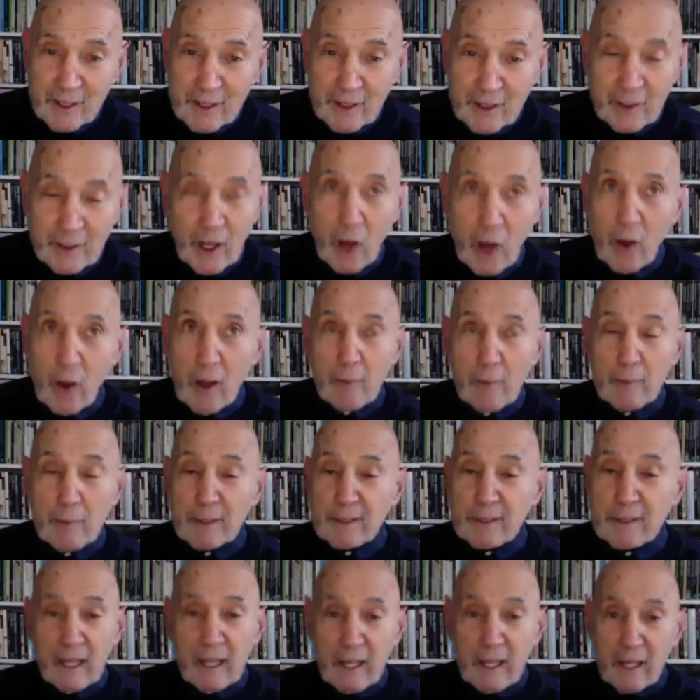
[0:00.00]

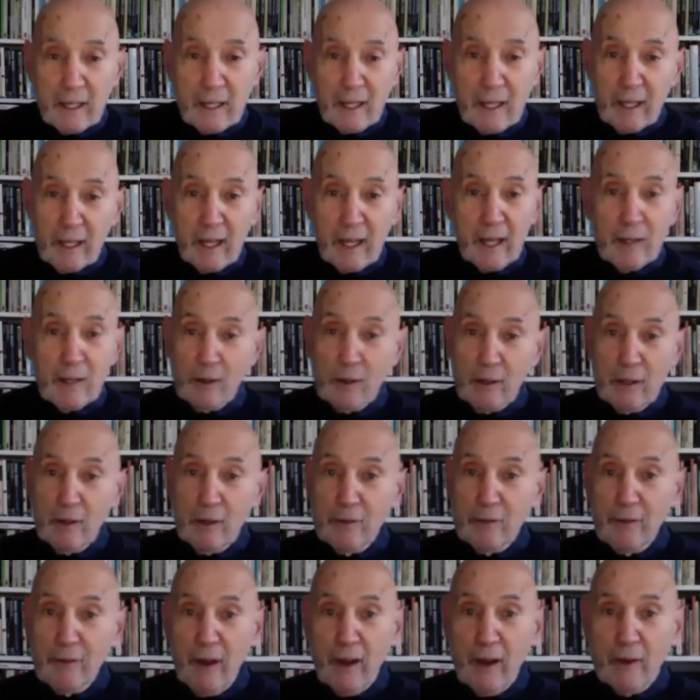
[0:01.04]
but
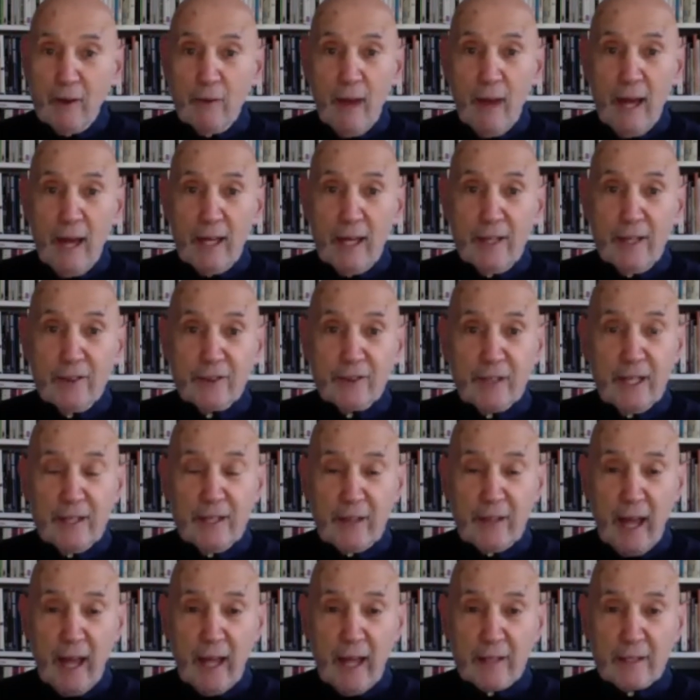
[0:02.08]
you very rarely see
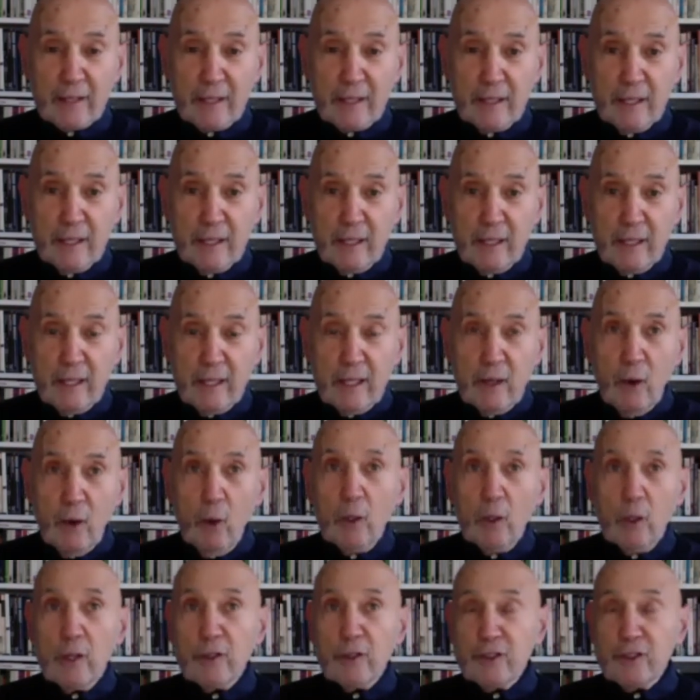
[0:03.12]
that.
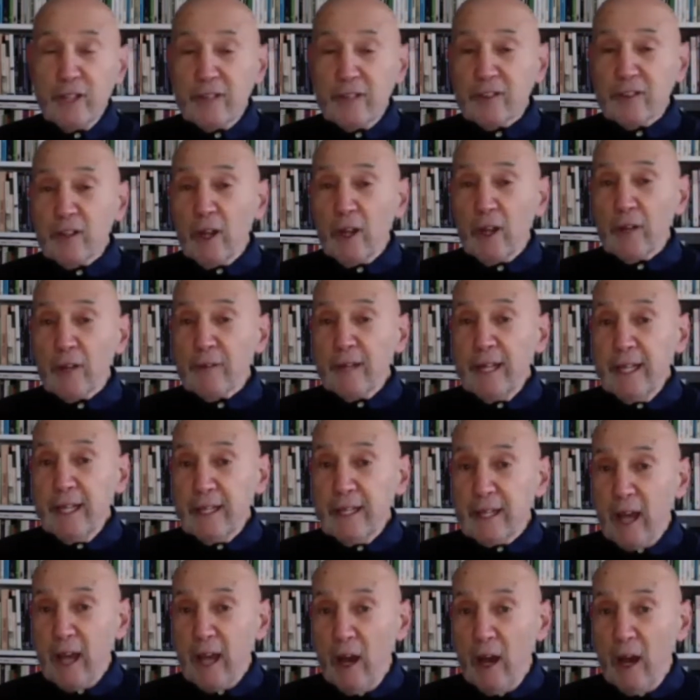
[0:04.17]
All you see is a lot of
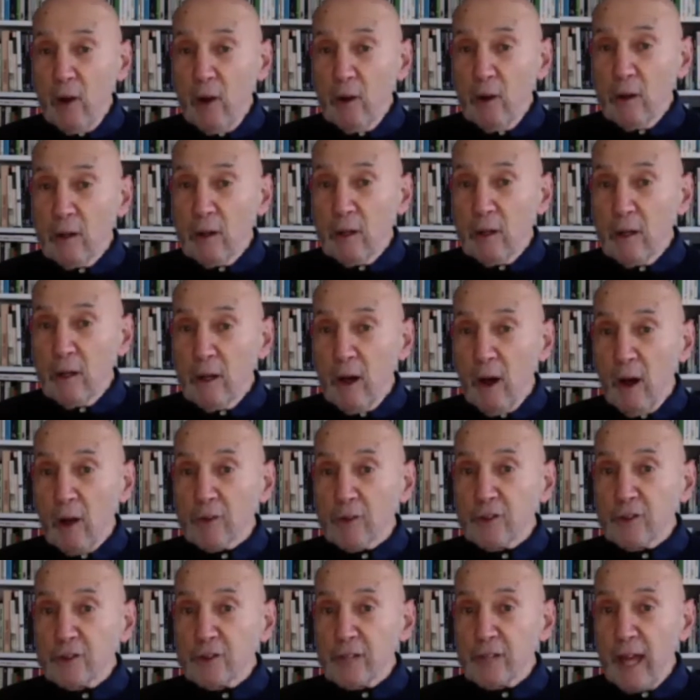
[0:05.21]
ego
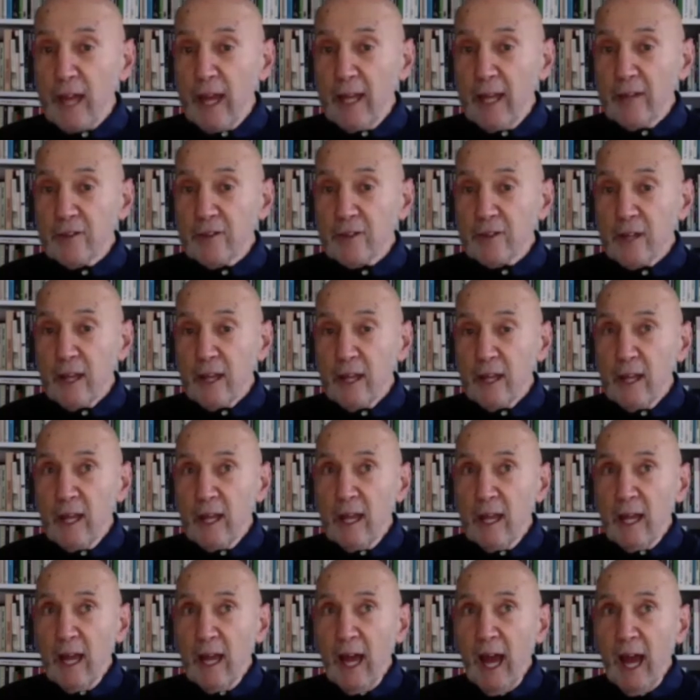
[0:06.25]
on stage
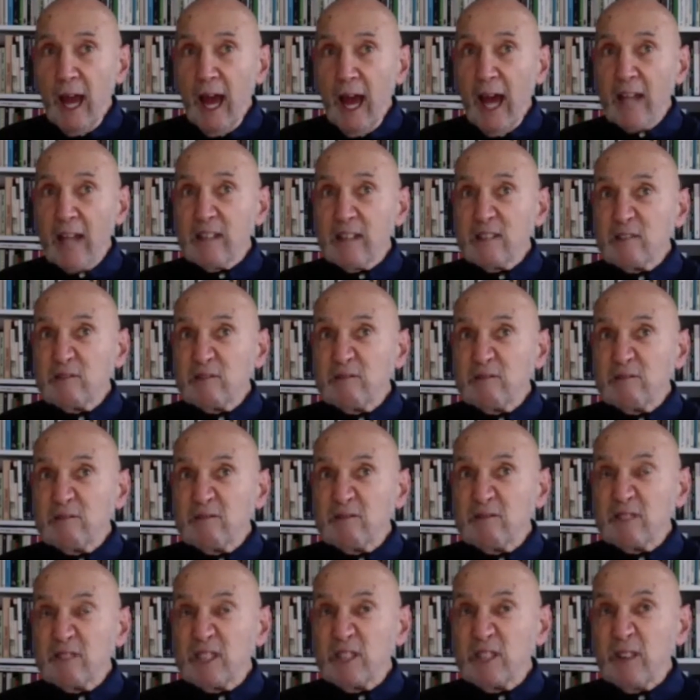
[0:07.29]
and
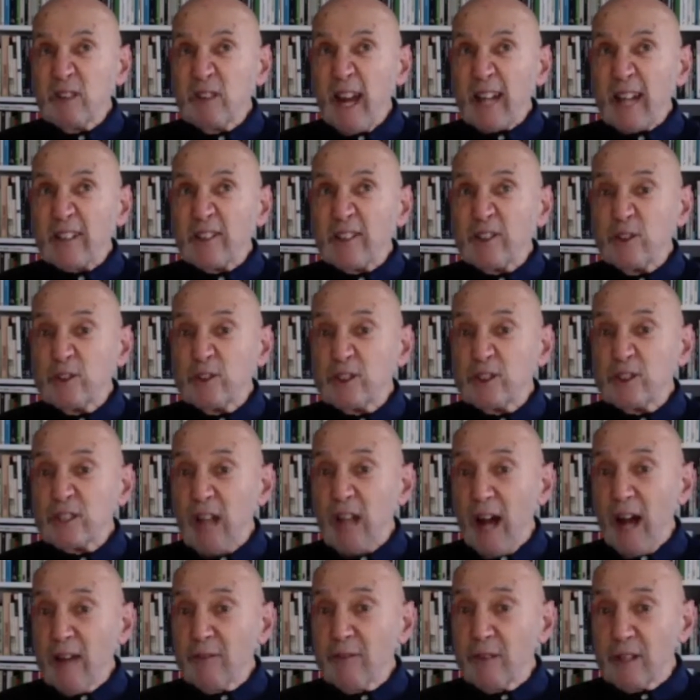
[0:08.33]
directors who
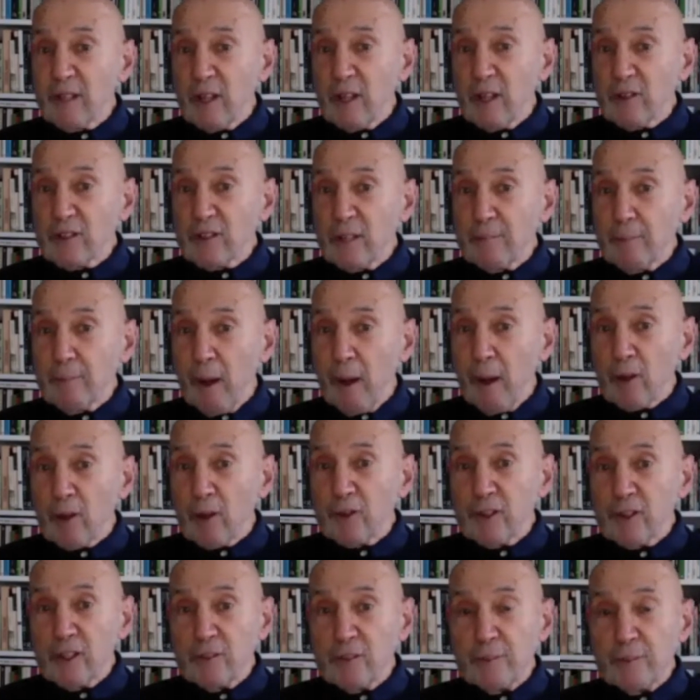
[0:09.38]
stifle those
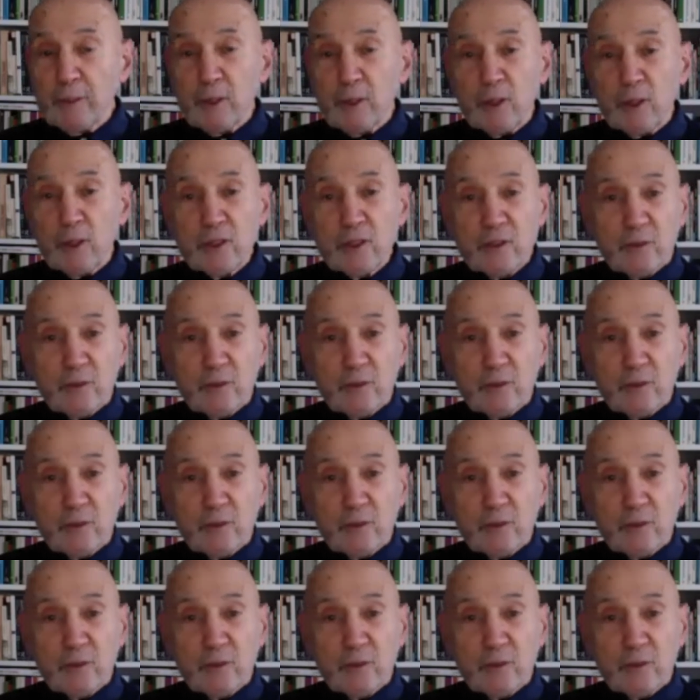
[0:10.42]
impulses because